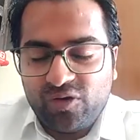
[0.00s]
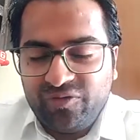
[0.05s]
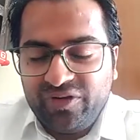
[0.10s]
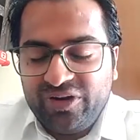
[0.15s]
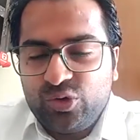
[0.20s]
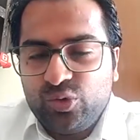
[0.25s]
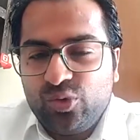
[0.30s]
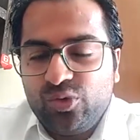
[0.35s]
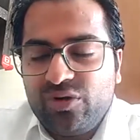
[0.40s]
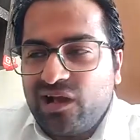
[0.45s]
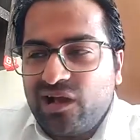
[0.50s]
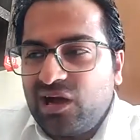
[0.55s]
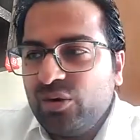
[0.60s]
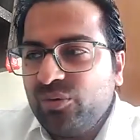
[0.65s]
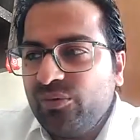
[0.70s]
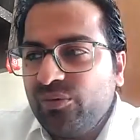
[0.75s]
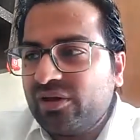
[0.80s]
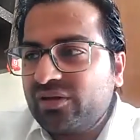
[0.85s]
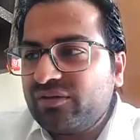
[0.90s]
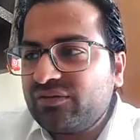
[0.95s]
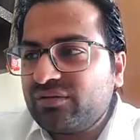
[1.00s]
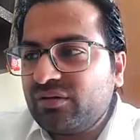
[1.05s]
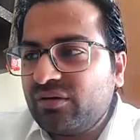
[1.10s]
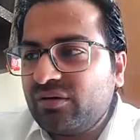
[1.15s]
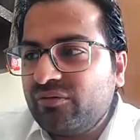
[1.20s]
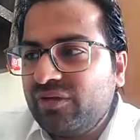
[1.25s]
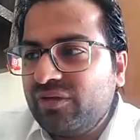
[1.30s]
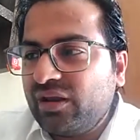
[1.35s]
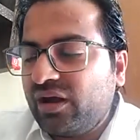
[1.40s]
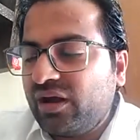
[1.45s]
What we do now
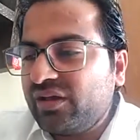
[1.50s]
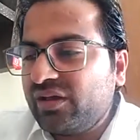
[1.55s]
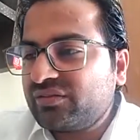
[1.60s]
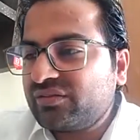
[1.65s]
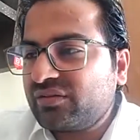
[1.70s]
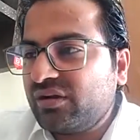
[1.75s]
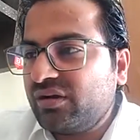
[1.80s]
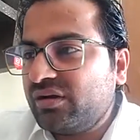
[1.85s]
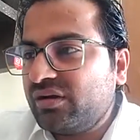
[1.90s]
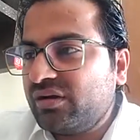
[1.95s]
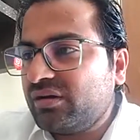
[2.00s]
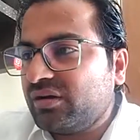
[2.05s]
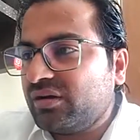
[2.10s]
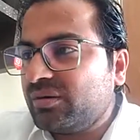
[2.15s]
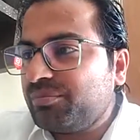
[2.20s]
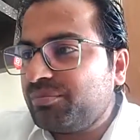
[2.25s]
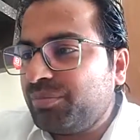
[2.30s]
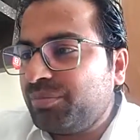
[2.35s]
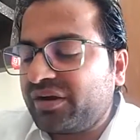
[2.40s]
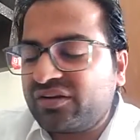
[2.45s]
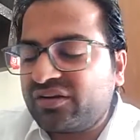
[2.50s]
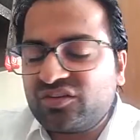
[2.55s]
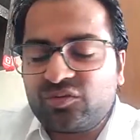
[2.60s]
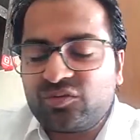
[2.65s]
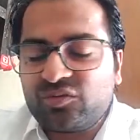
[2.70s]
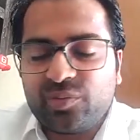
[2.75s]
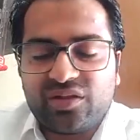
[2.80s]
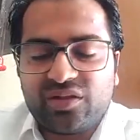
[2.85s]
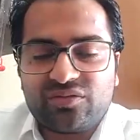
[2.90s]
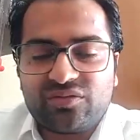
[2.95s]
is we'll ask our
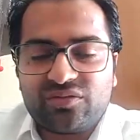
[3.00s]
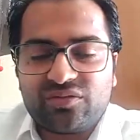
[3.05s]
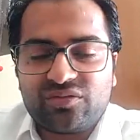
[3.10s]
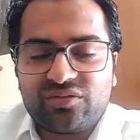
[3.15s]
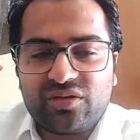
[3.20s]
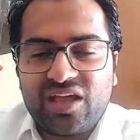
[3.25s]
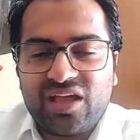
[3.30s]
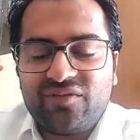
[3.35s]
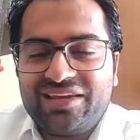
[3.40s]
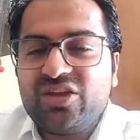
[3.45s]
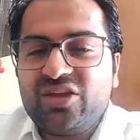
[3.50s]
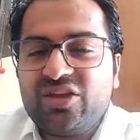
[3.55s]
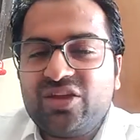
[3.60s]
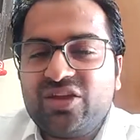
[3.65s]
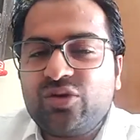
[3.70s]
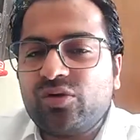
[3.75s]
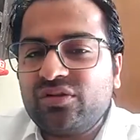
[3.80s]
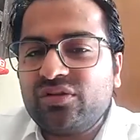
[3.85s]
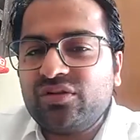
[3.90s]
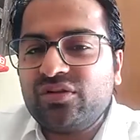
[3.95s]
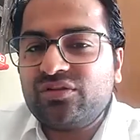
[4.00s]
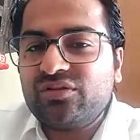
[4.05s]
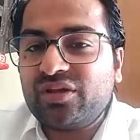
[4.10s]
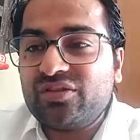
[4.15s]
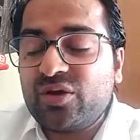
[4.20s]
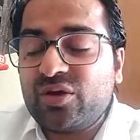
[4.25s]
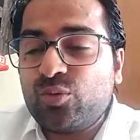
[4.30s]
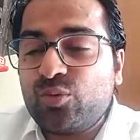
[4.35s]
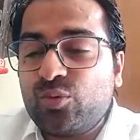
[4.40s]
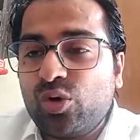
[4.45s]
participants if they have any
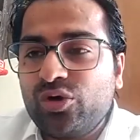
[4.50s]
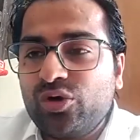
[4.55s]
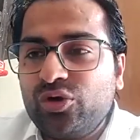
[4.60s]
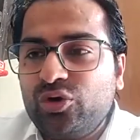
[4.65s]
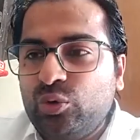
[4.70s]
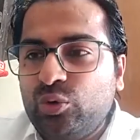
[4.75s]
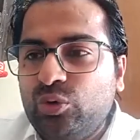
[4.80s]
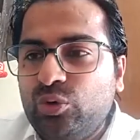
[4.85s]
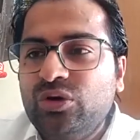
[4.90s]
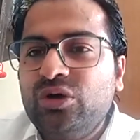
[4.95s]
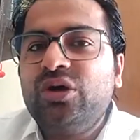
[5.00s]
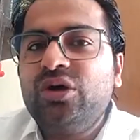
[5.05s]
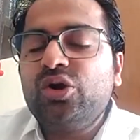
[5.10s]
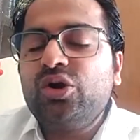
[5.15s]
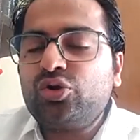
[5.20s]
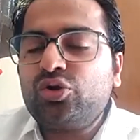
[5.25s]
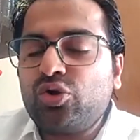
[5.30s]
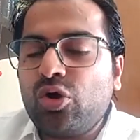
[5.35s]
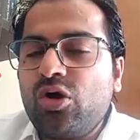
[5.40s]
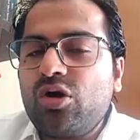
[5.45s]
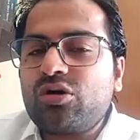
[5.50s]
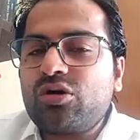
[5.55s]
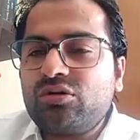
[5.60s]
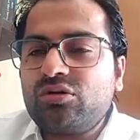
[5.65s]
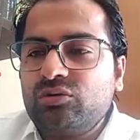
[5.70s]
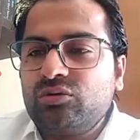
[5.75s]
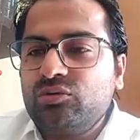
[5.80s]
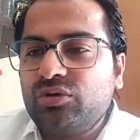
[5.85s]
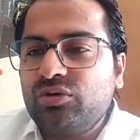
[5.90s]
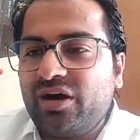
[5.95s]
questions and they want to
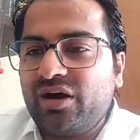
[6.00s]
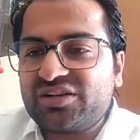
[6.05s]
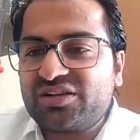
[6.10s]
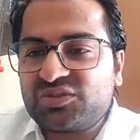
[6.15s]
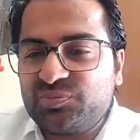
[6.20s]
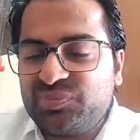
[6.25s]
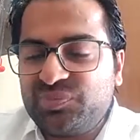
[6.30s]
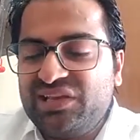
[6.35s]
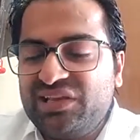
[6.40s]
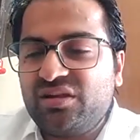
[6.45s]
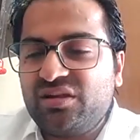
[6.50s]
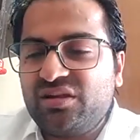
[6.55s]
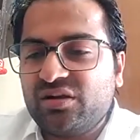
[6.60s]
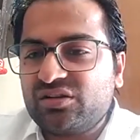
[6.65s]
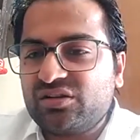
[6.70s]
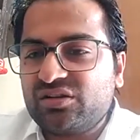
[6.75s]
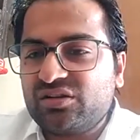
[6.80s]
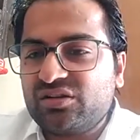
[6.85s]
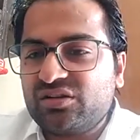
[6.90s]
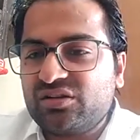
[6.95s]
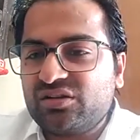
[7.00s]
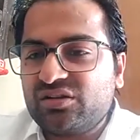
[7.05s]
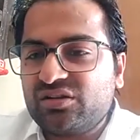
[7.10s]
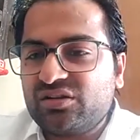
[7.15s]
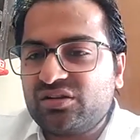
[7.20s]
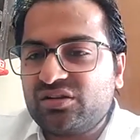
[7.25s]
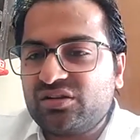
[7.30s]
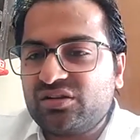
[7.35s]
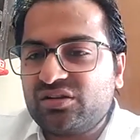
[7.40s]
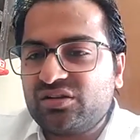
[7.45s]
talk to our speakers
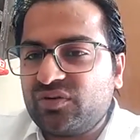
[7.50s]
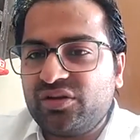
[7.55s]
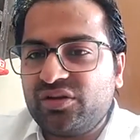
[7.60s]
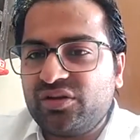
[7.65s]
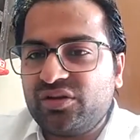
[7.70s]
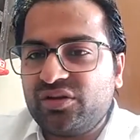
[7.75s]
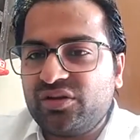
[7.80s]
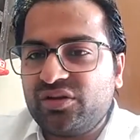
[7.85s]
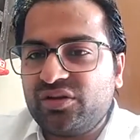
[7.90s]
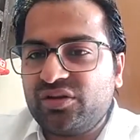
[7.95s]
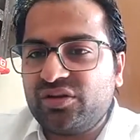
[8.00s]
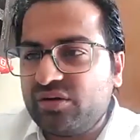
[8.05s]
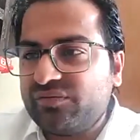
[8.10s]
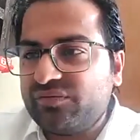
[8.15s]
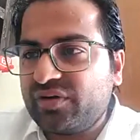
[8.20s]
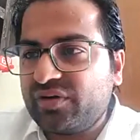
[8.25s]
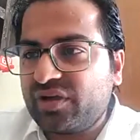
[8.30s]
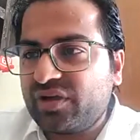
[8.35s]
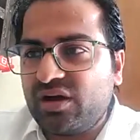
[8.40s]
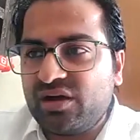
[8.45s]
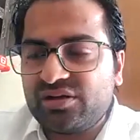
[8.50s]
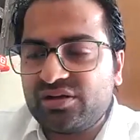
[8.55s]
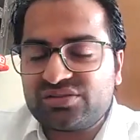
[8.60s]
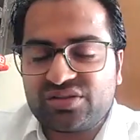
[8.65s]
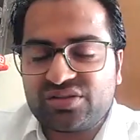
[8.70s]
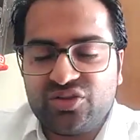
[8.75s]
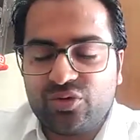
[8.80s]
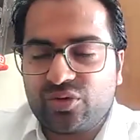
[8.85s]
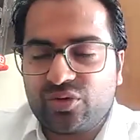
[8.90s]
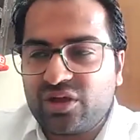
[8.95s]
for the day, Priyanka,
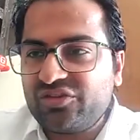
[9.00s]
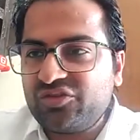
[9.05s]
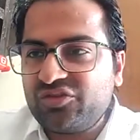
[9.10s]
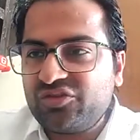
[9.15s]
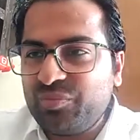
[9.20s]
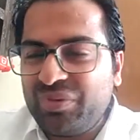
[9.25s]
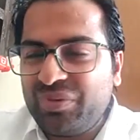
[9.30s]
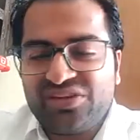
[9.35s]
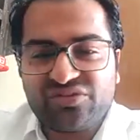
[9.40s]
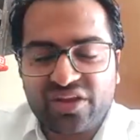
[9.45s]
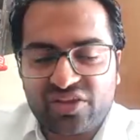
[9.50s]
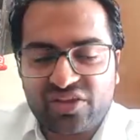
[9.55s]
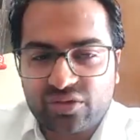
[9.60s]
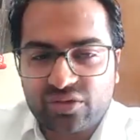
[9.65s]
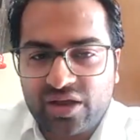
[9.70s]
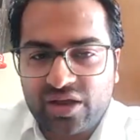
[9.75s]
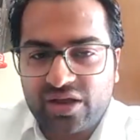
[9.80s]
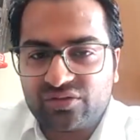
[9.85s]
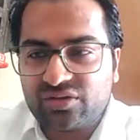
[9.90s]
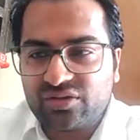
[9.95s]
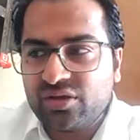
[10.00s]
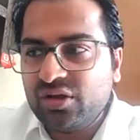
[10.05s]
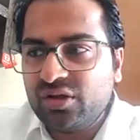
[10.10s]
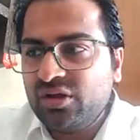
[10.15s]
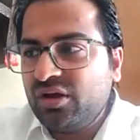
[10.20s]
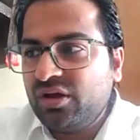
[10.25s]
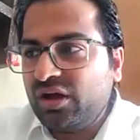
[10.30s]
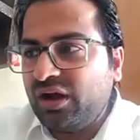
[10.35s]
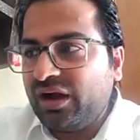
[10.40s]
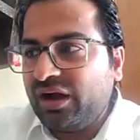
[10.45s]
Vikas, and Yogesh. Please raise your
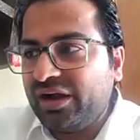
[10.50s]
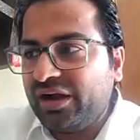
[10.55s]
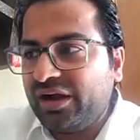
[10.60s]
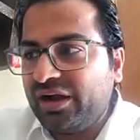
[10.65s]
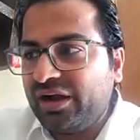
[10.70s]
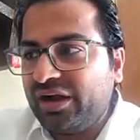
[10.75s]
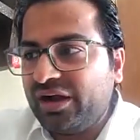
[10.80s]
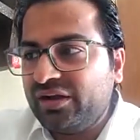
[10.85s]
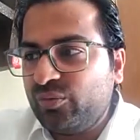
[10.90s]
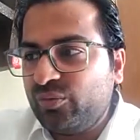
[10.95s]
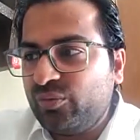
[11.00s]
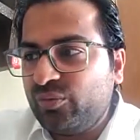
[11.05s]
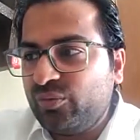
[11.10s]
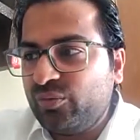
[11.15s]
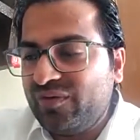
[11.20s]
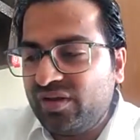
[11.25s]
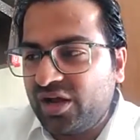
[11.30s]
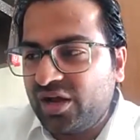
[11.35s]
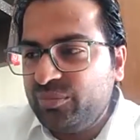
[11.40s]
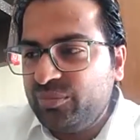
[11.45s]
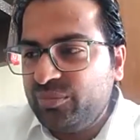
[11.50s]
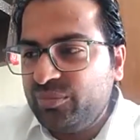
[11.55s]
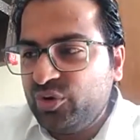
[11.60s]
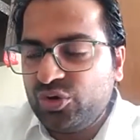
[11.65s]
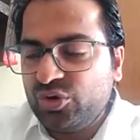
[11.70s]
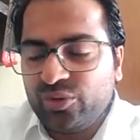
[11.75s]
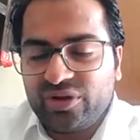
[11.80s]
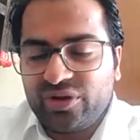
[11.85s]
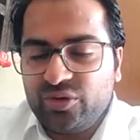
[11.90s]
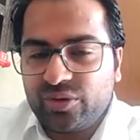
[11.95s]
hands and we will
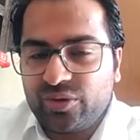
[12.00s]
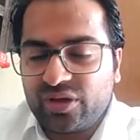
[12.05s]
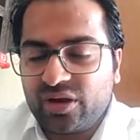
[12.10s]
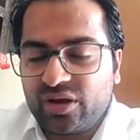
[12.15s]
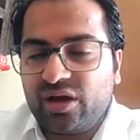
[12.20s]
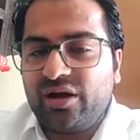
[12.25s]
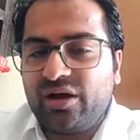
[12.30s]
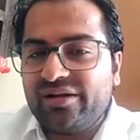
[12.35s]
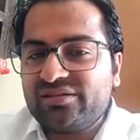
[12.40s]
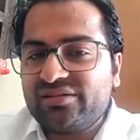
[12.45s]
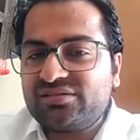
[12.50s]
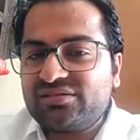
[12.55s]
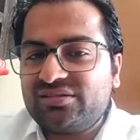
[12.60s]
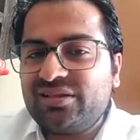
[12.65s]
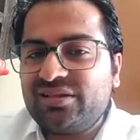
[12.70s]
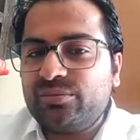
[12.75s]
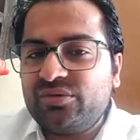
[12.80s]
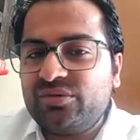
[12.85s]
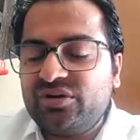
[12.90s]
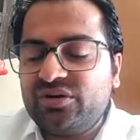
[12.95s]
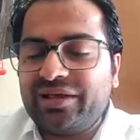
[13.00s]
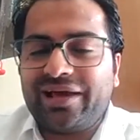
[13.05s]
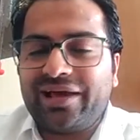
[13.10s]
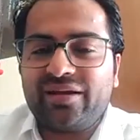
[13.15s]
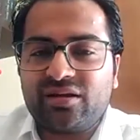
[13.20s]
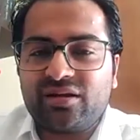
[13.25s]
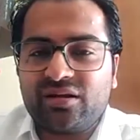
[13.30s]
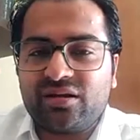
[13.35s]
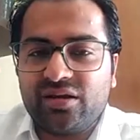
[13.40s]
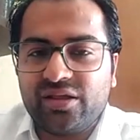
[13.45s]
unmute you and you can ask
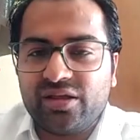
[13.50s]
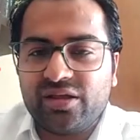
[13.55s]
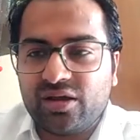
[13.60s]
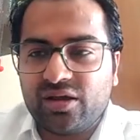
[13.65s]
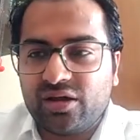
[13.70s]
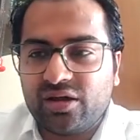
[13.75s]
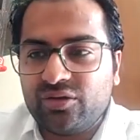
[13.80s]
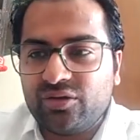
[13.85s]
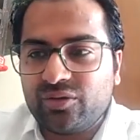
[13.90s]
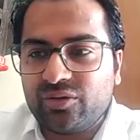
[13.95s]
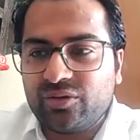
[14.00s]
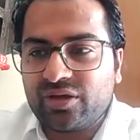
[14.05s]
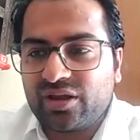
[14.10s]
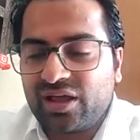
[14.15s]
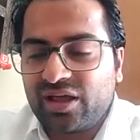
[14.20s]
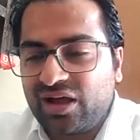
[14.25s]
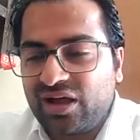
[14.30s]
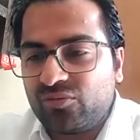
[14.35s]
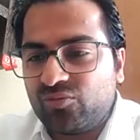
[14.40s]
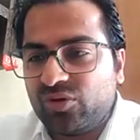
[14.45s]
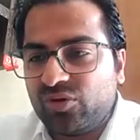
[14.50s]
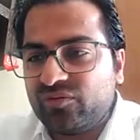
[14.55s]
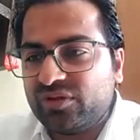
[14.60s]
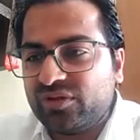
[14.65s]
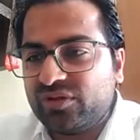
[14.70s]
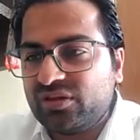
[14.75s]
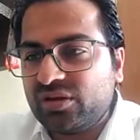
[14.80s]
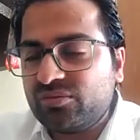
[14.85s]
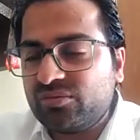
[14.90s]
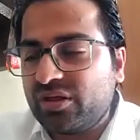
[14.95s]
them directly. You can
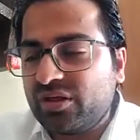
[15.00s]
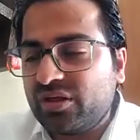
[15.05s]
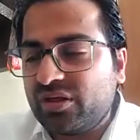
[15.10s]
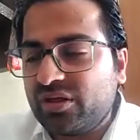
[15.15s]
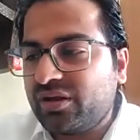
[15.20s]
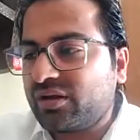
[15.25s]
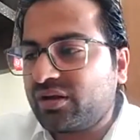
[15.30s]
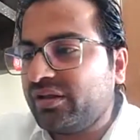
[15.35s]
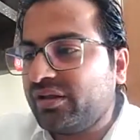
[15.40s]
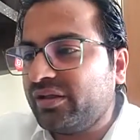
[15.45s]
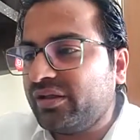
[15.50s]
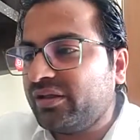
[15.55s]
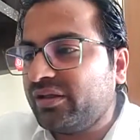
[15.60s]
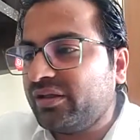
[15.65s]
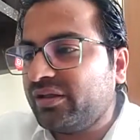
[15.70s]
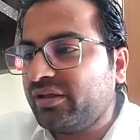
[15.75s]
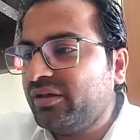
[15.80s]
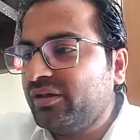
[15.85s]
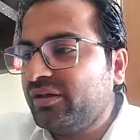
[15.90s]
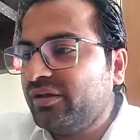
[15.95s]
have word with them directly.